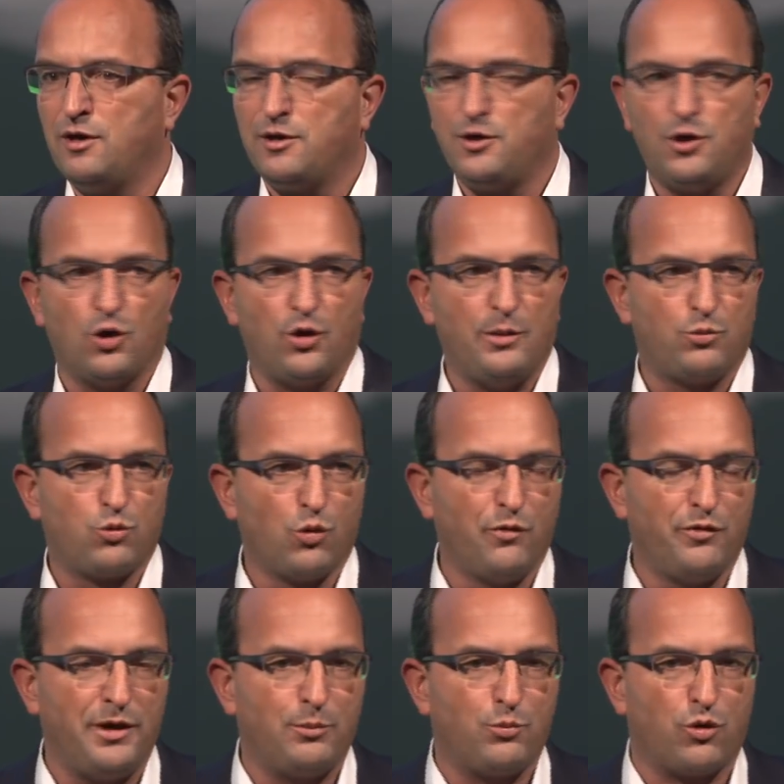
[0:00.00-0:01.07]

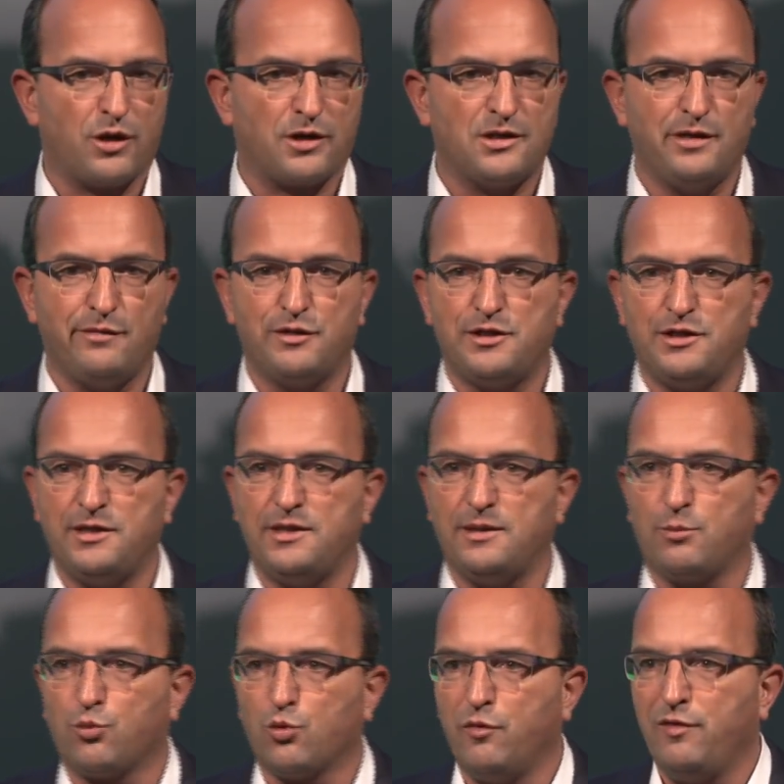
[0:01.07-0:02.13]
improving productivity,
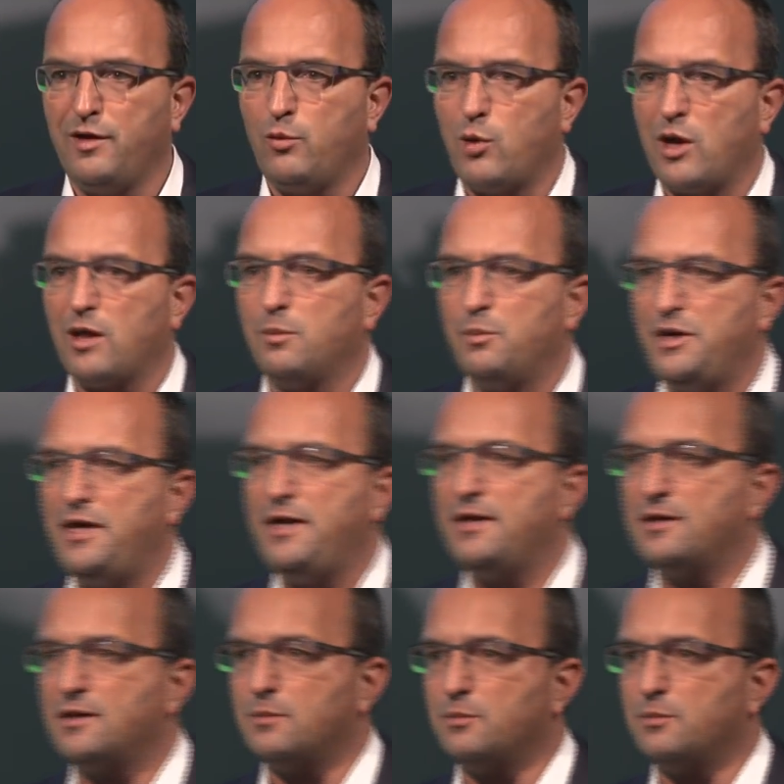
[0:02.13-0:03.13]
improving well-being in the